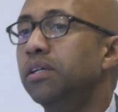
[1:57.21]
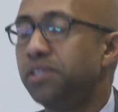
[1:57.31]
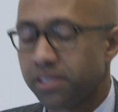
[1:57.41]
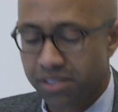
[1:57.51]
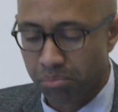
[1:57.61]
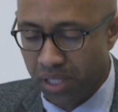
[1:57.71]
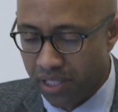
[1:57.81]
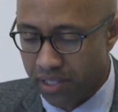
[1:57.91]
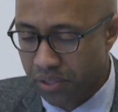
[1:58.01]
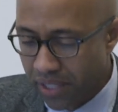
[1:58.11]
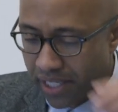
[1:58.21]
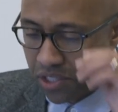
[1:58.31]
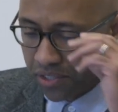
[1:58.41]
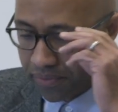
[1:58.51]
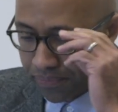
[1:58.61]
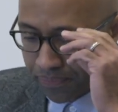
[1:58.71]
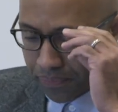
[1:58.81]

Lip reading: just a media creation.